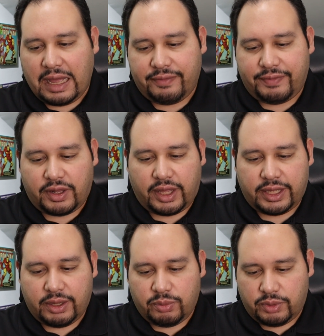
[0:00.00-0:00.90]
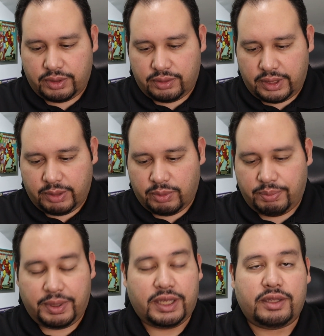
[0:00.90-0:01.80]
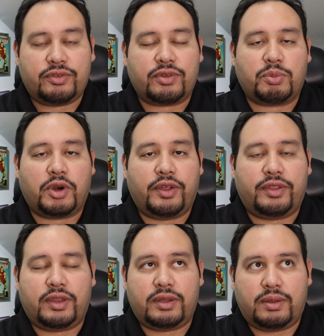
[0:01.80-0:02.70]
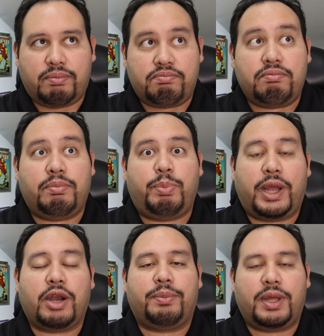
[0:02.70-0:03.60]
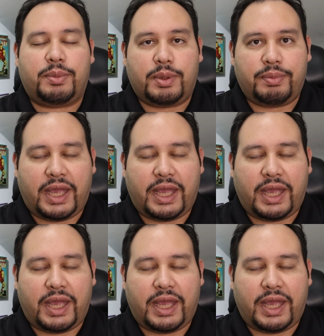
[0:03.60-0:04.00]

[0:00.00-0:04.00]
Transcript: I felt like it would be somewhere in bare minimum